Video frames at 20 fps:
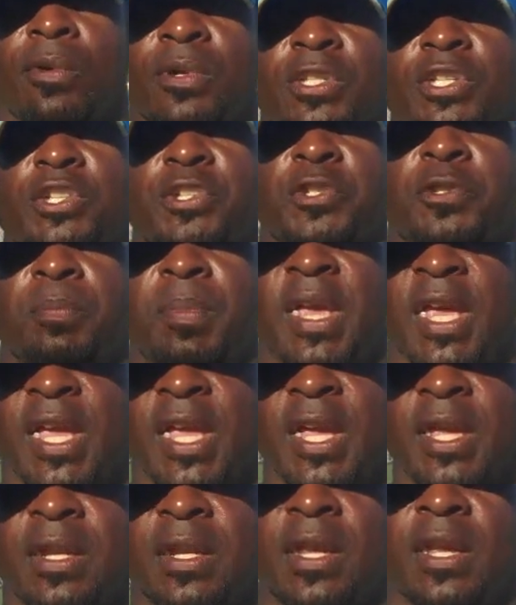which is speed,
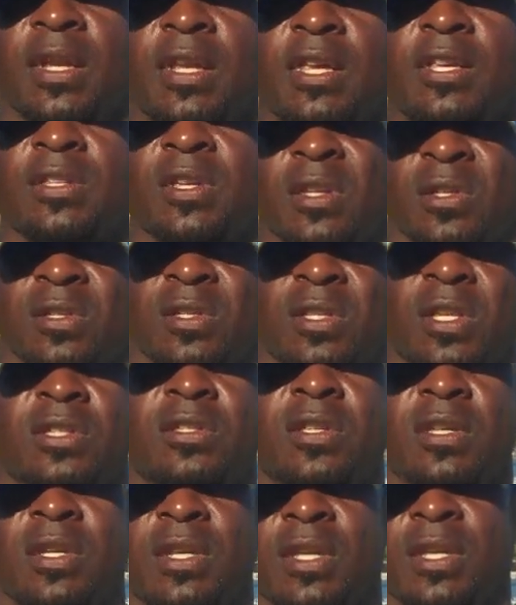and he's
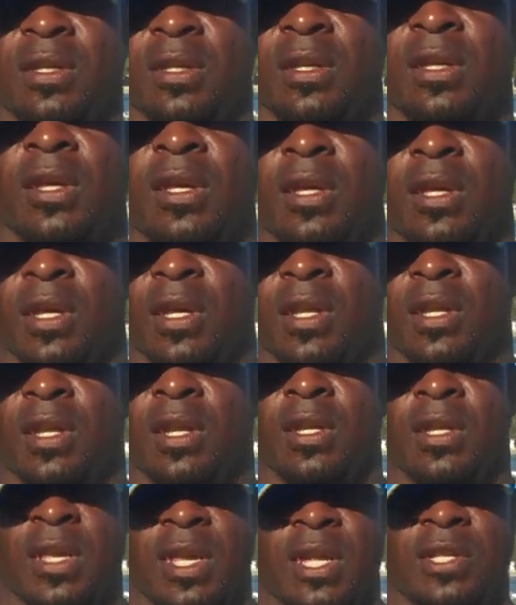consistent
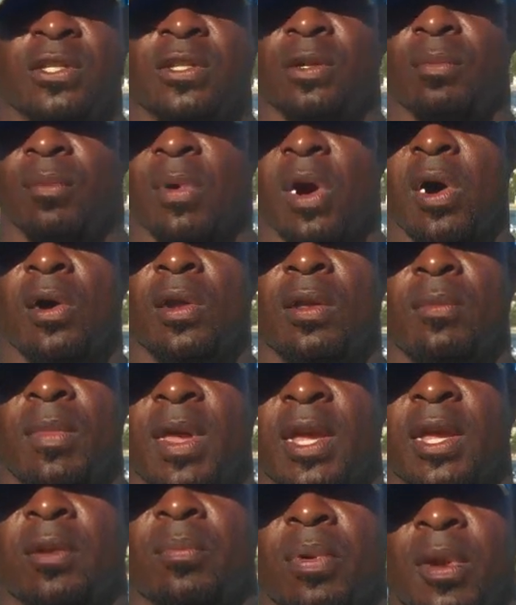in catching the ball and
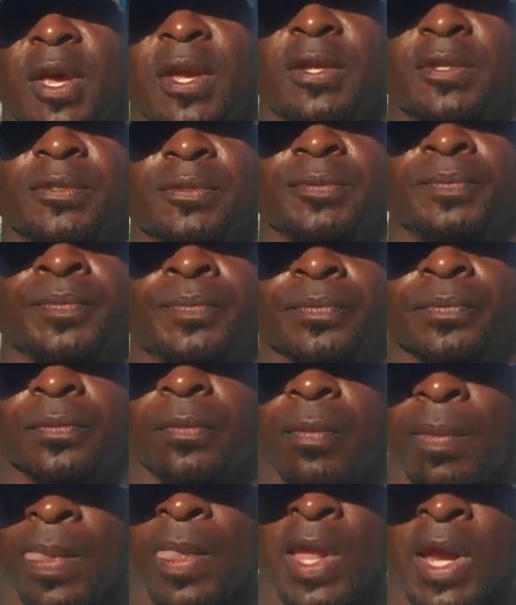making plays.
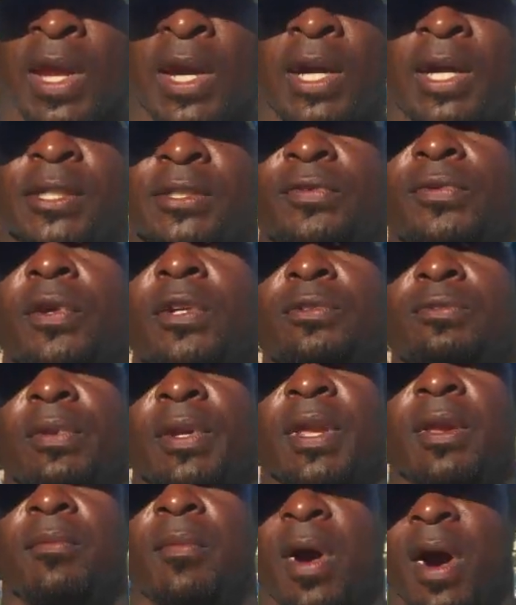As far as
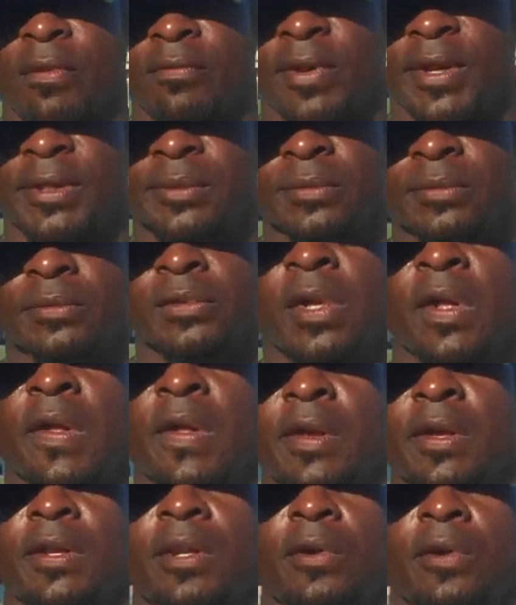Ricky Marvray,
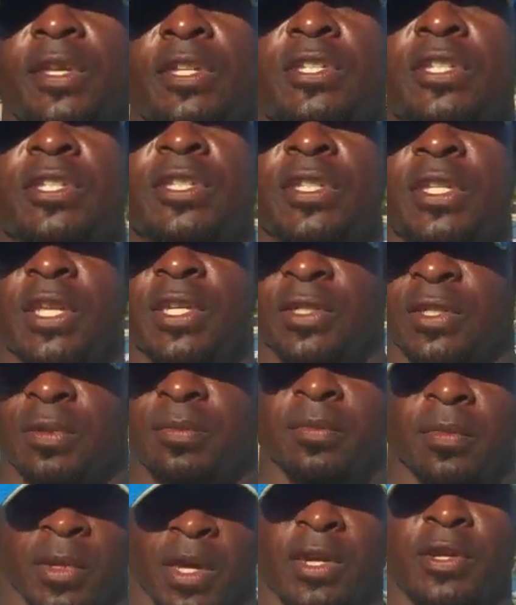you know, he just needs
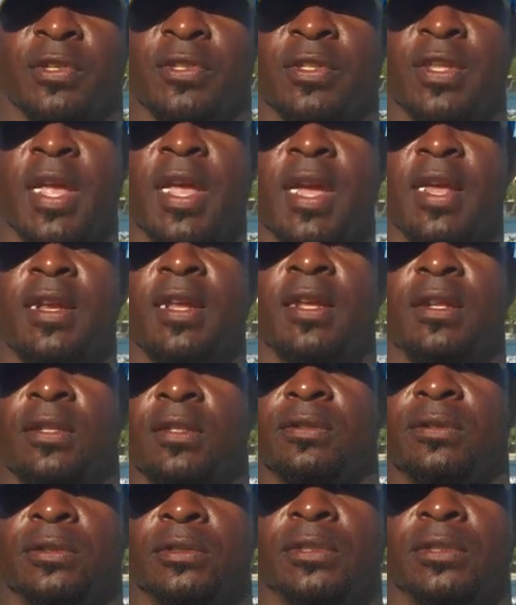to understand that